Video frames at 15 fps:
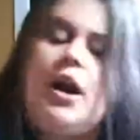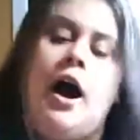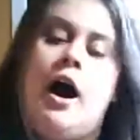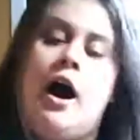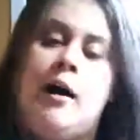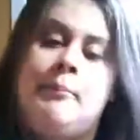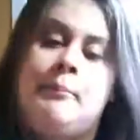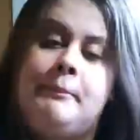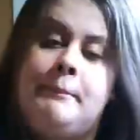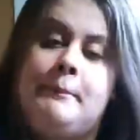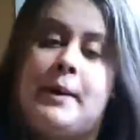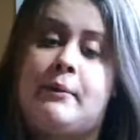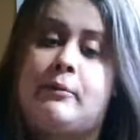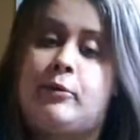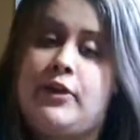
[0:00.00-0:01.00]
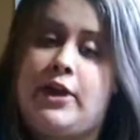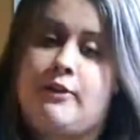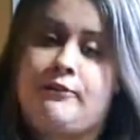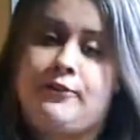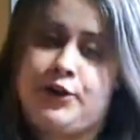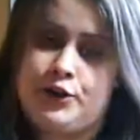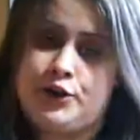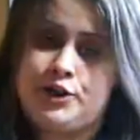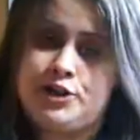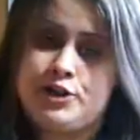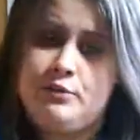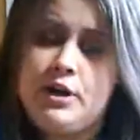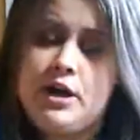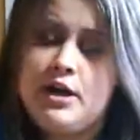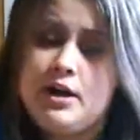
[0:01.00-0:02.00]
But without further
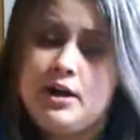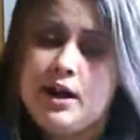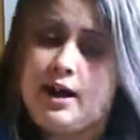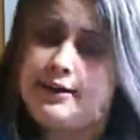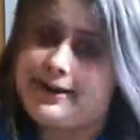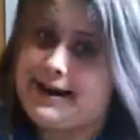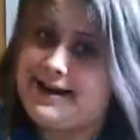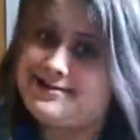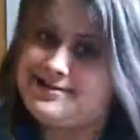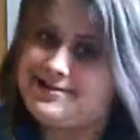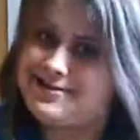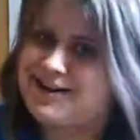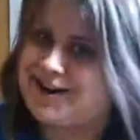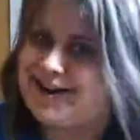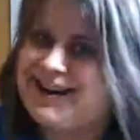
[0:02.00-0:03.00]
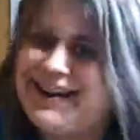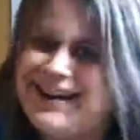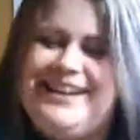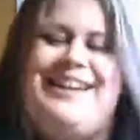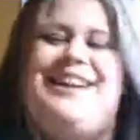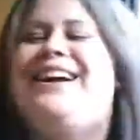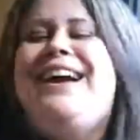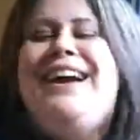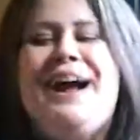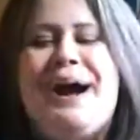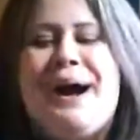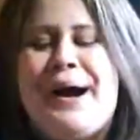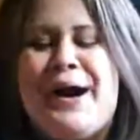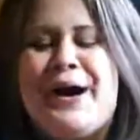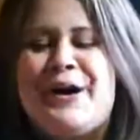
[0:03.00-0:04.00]
ado, again, sorry,
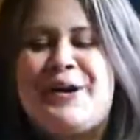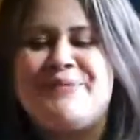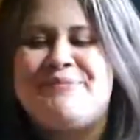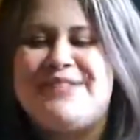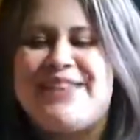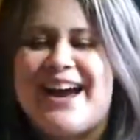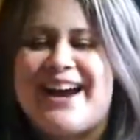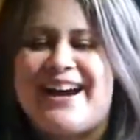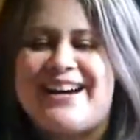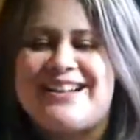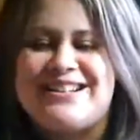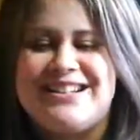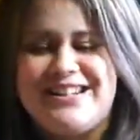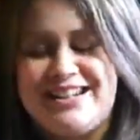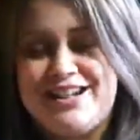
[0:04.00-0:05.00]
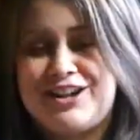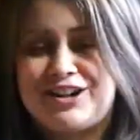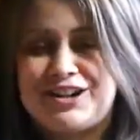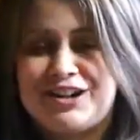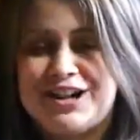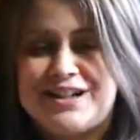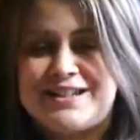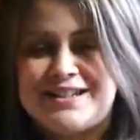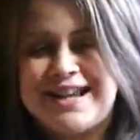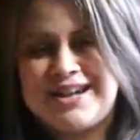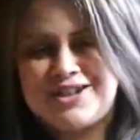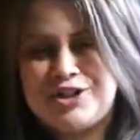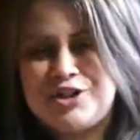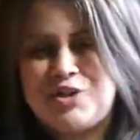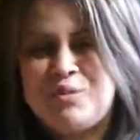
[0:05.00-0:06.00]
that here is
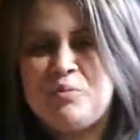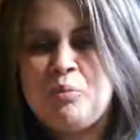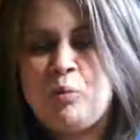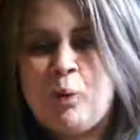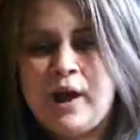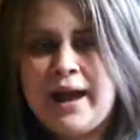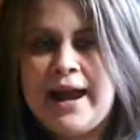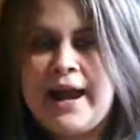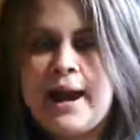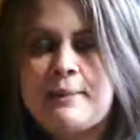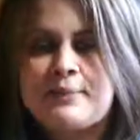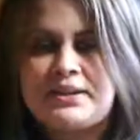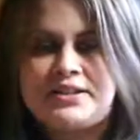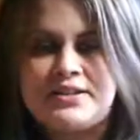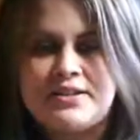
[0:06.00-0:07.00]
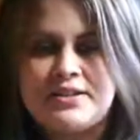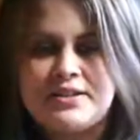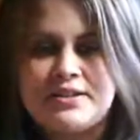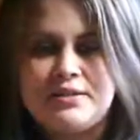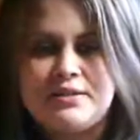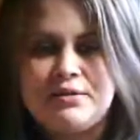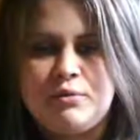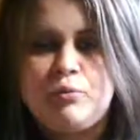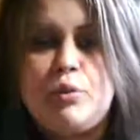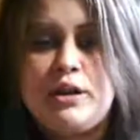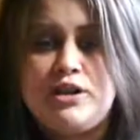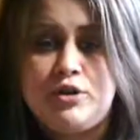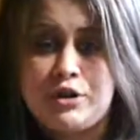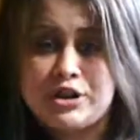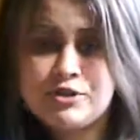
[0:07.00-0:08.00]
actually what happens
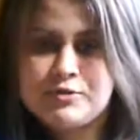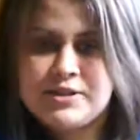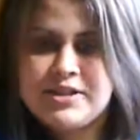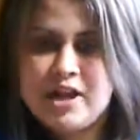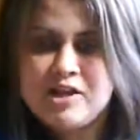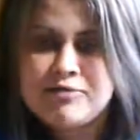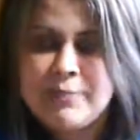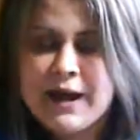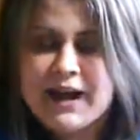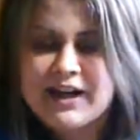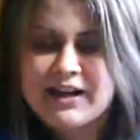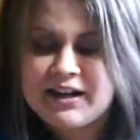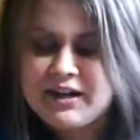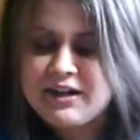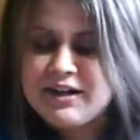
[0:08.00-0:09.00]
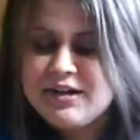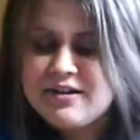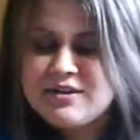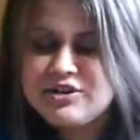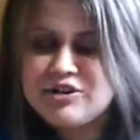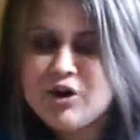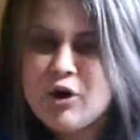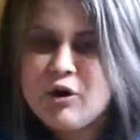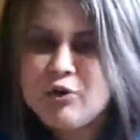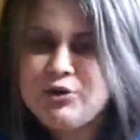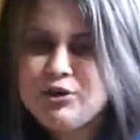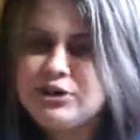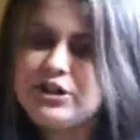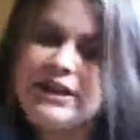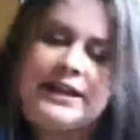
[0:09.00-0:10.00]
when you get your results back. So
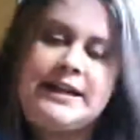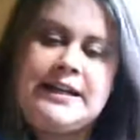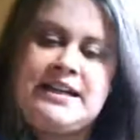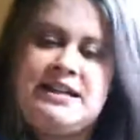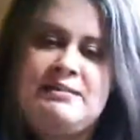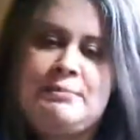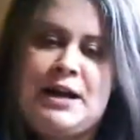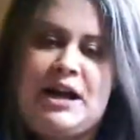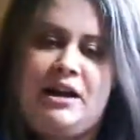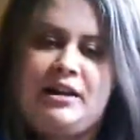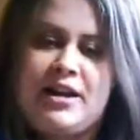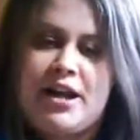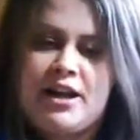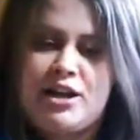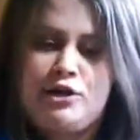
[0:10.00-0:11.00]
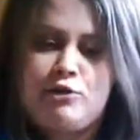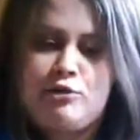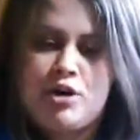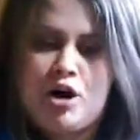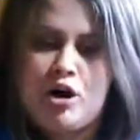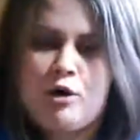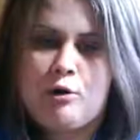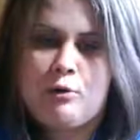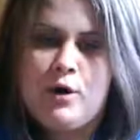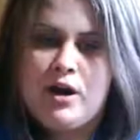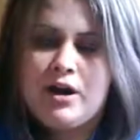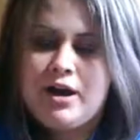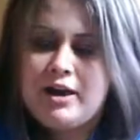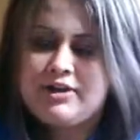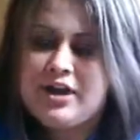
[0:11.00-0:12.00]
you'll get an email letting you know
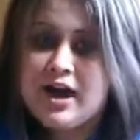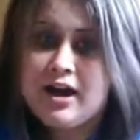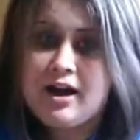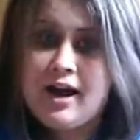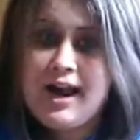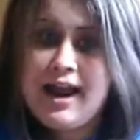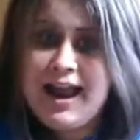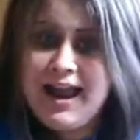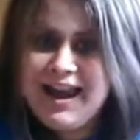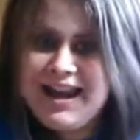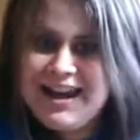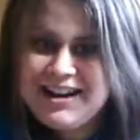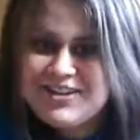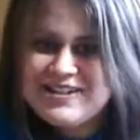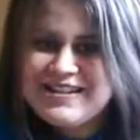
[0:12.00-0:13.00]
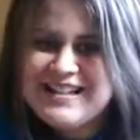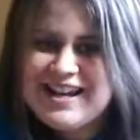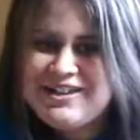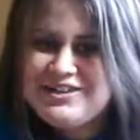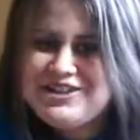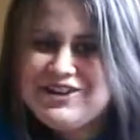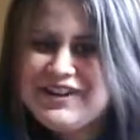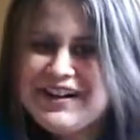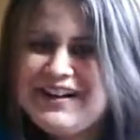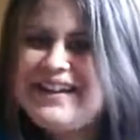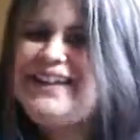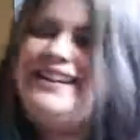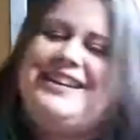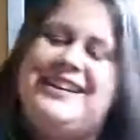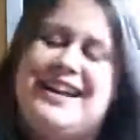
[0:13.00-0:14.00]
that, hey, your results are
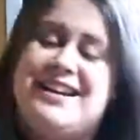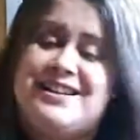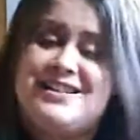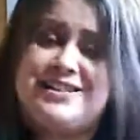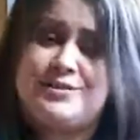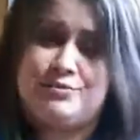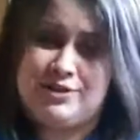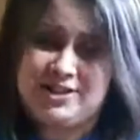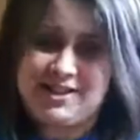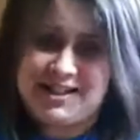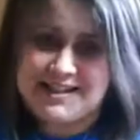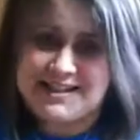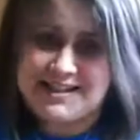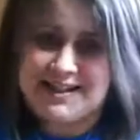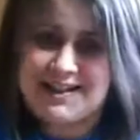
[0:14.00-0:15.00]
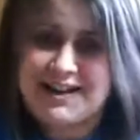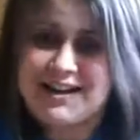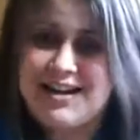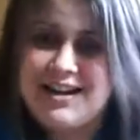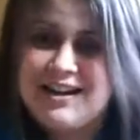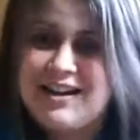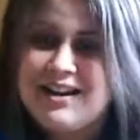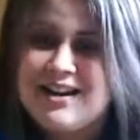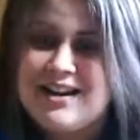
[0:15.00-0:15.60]
in, and it's really exciting.